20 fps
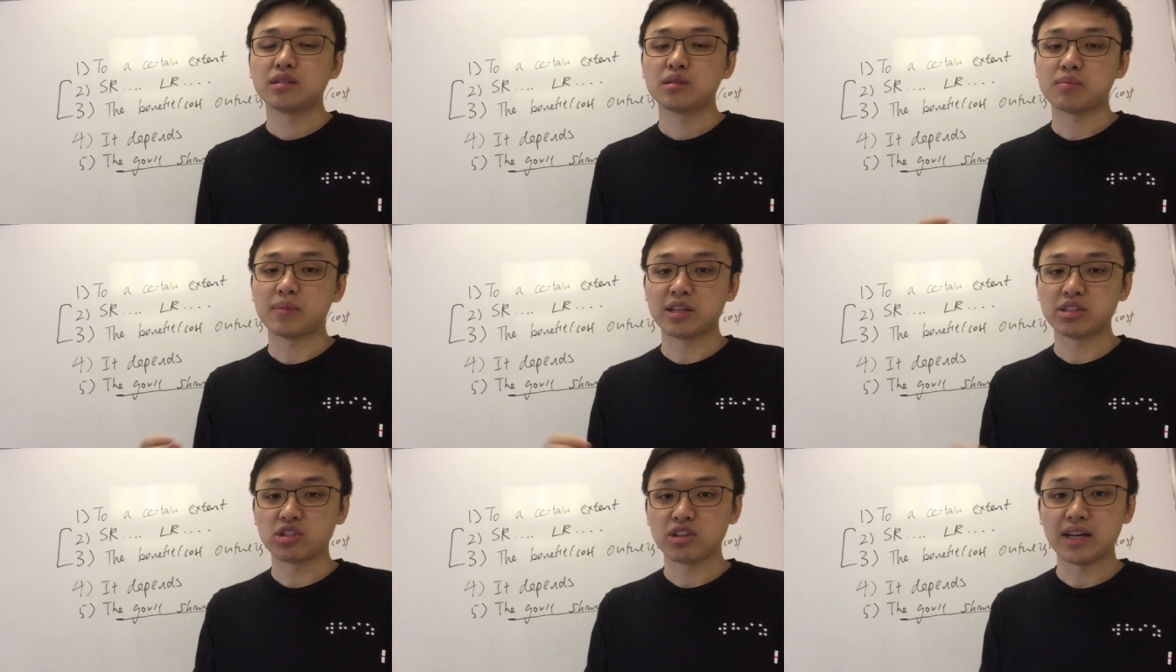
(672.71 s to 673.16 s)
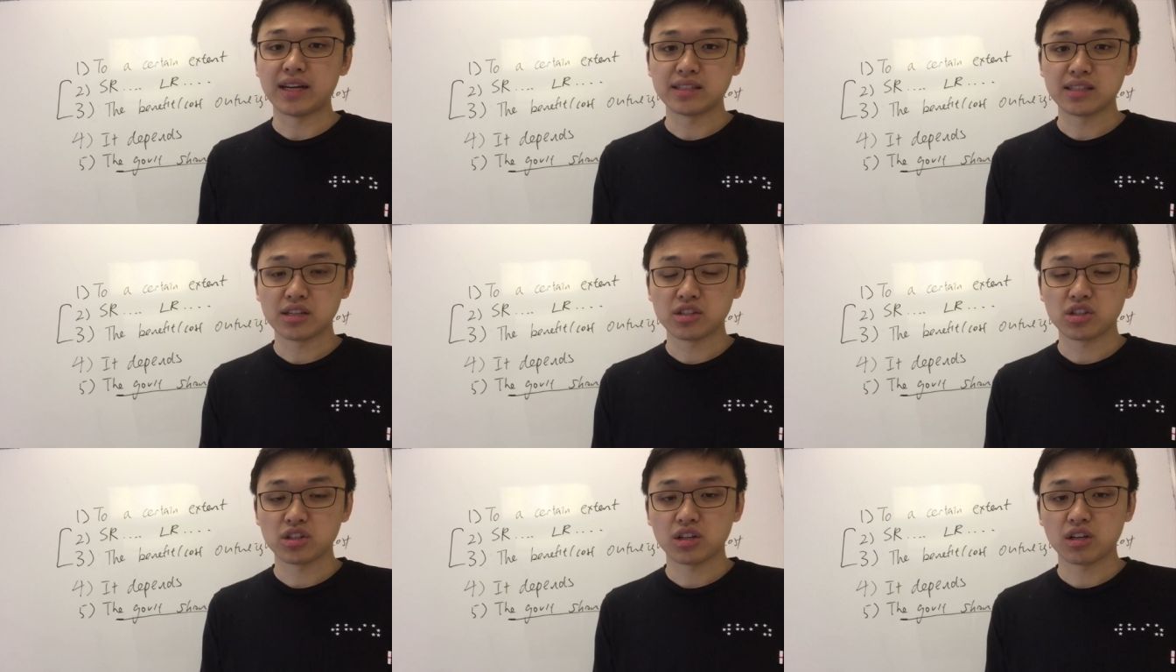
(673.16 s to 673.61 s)

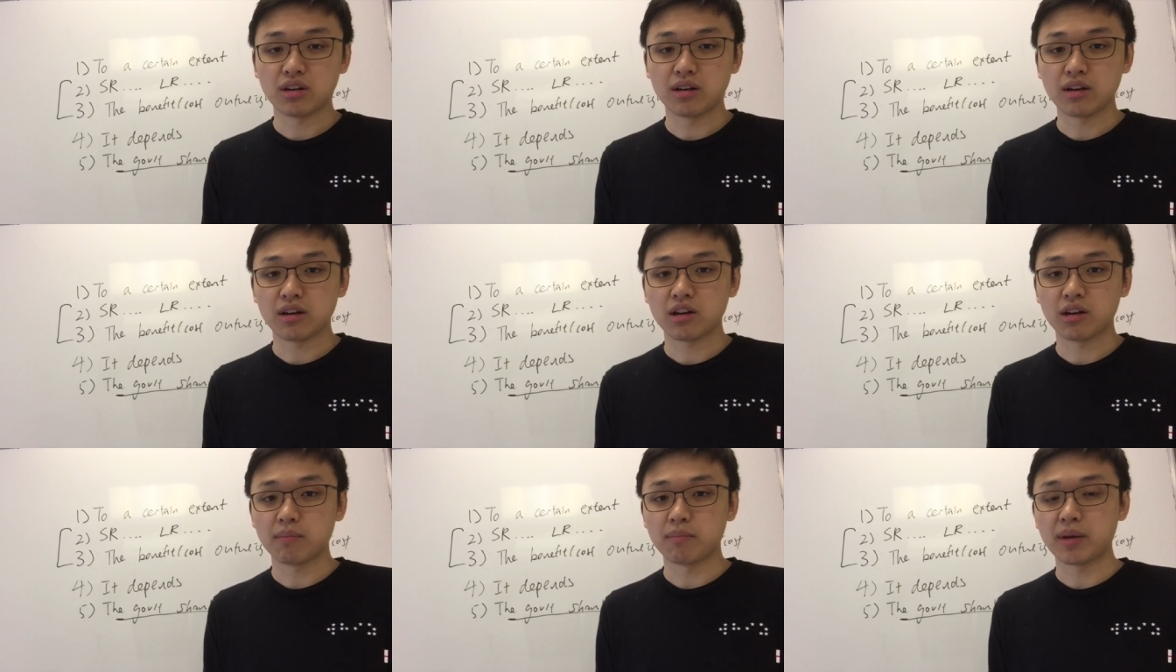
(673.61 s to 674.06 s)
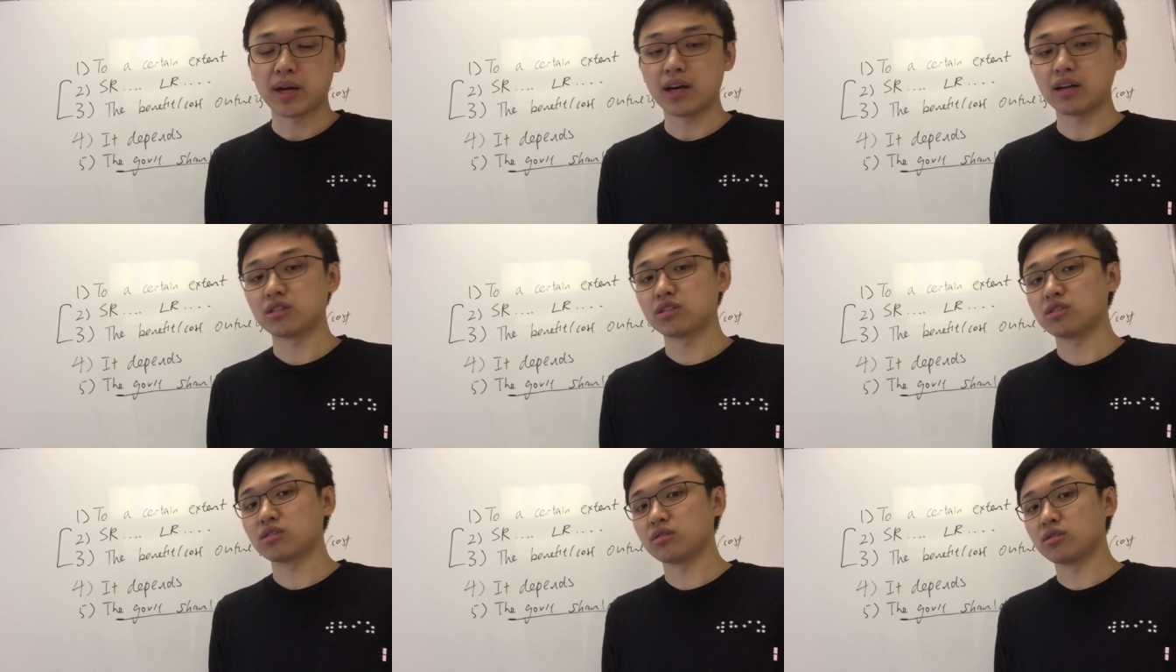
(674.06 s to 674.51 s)
specialization co
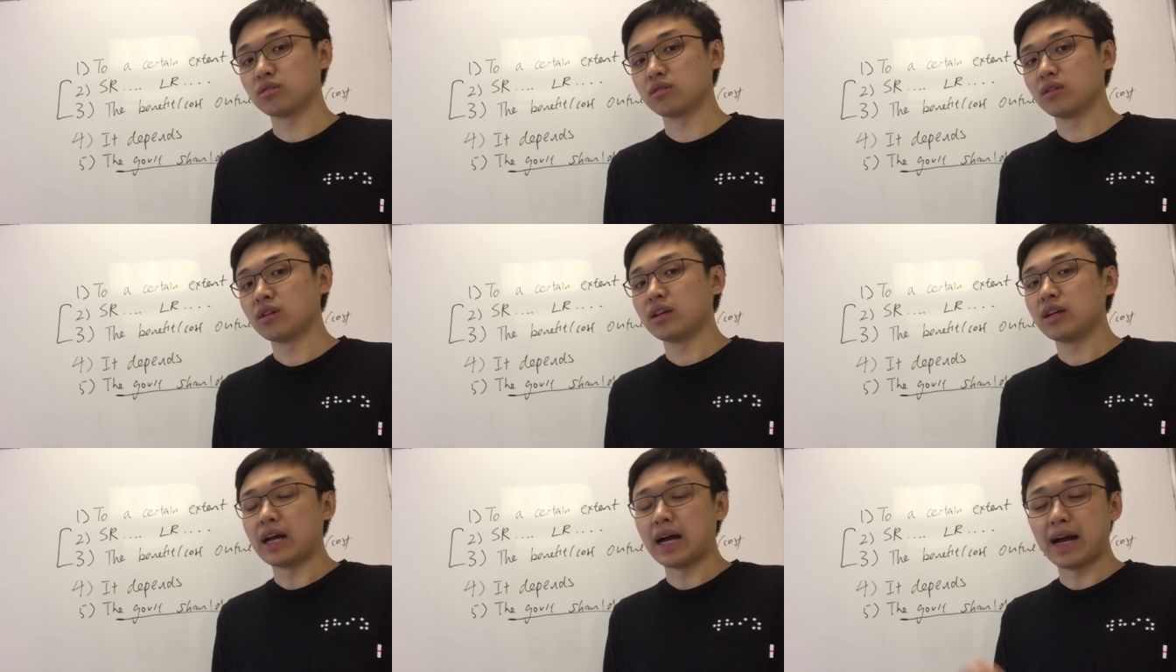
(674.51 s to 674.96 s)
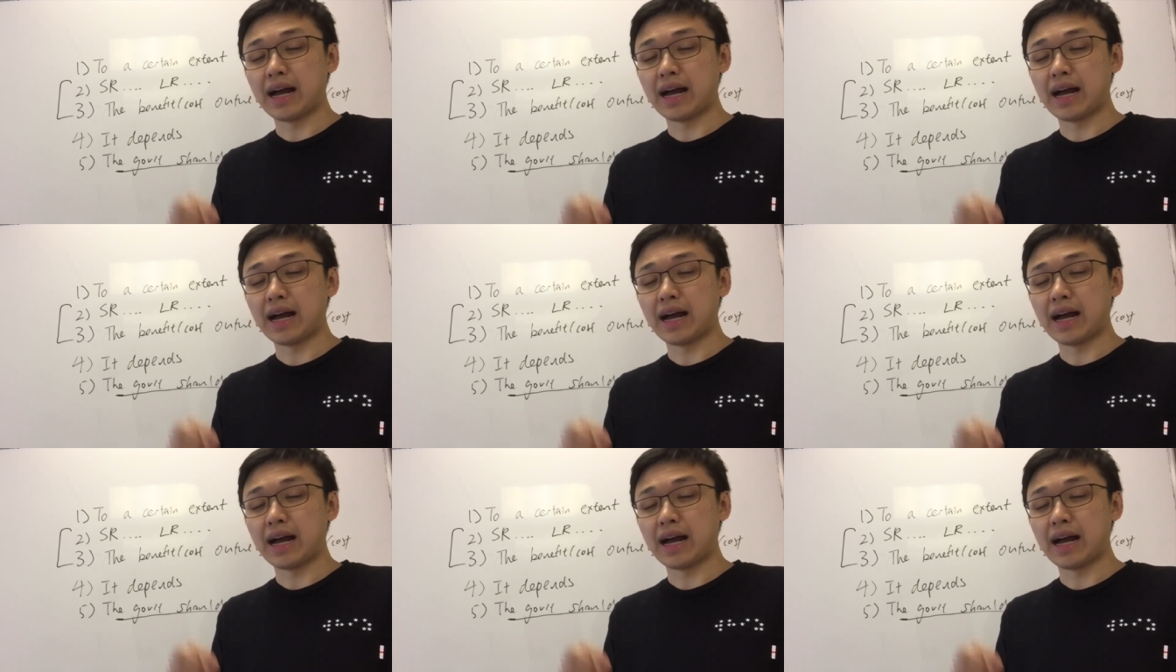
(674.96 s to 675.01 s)
compared to,